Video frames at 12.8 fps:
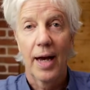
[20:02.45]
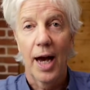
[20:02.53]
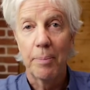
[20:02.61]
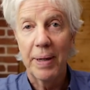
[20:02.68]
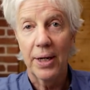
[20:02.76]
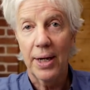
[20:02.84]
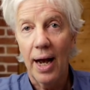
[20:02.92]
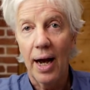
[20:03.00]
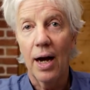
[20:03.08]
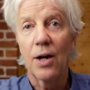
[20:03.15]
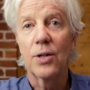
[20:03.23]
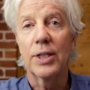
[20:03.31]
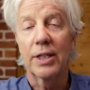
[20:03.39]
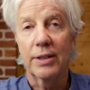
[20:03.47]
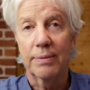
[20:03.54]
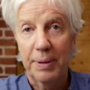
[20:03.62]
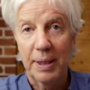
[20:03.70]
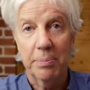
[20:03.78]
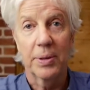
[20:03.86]
about how
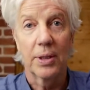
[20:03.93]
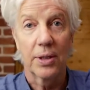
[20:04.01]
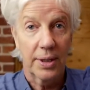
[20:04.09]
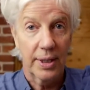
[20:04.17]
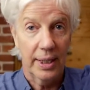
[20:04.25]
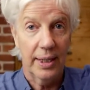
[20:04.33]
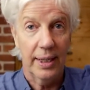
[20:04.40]
people are thinking